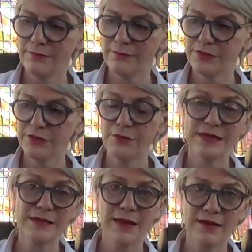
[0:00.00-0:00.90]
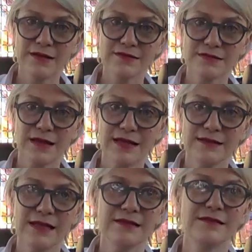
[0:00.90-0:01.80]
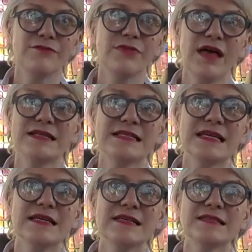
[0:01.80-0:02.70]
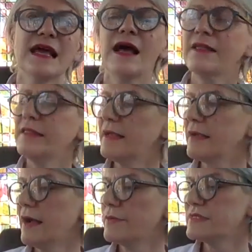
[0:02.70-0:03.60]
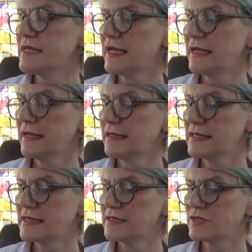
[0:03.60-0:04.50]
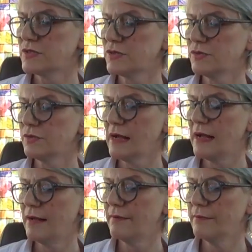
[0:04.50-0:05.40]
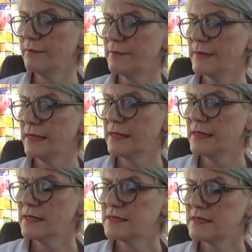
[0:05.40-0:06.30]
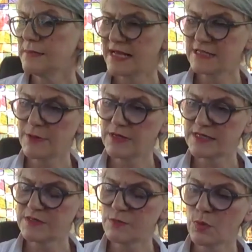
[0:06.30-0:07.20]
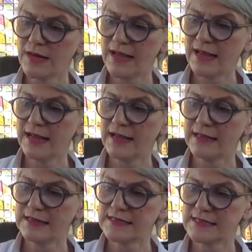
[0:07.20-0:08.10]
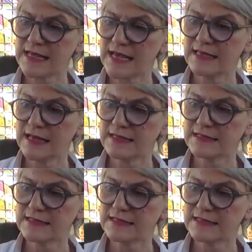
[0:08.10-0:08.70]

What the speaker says: you know, email us and with ideas. I think I was saying this to some experts this morning, to say that